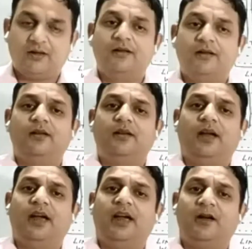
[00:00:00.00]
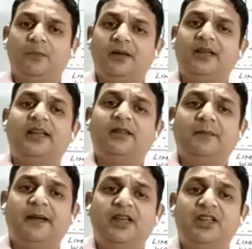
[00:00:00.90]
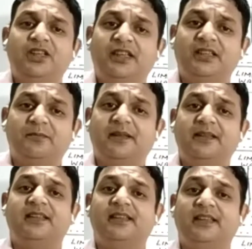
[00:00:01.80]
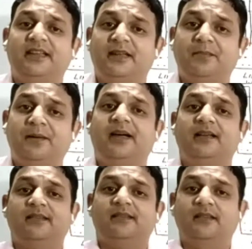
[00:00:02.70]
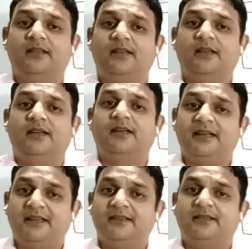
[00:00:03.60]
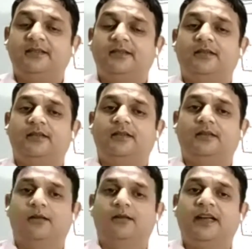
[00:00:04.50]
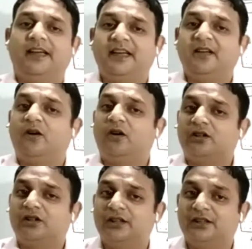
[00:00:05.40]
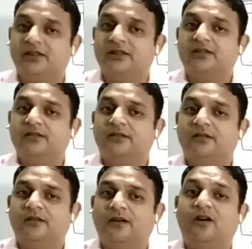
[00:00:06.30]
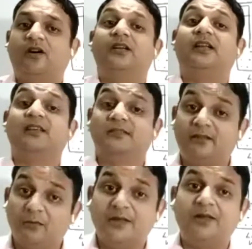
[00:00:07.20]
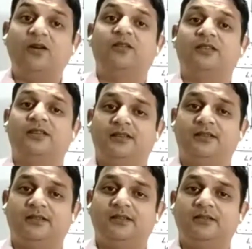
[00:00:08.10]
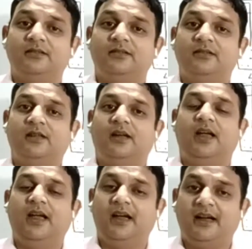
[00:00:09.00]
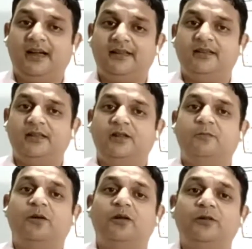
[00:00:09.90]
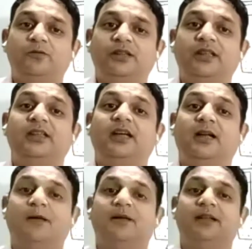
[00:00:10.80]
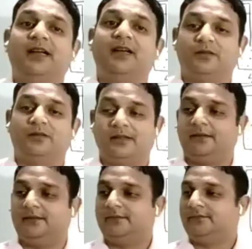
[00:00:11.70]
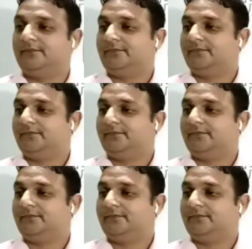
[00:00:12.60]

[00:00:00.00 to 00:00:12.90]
or aerobic respiration takes place in green plants, that is taking oxygen or consuming oxygen and producing carbon dioxide.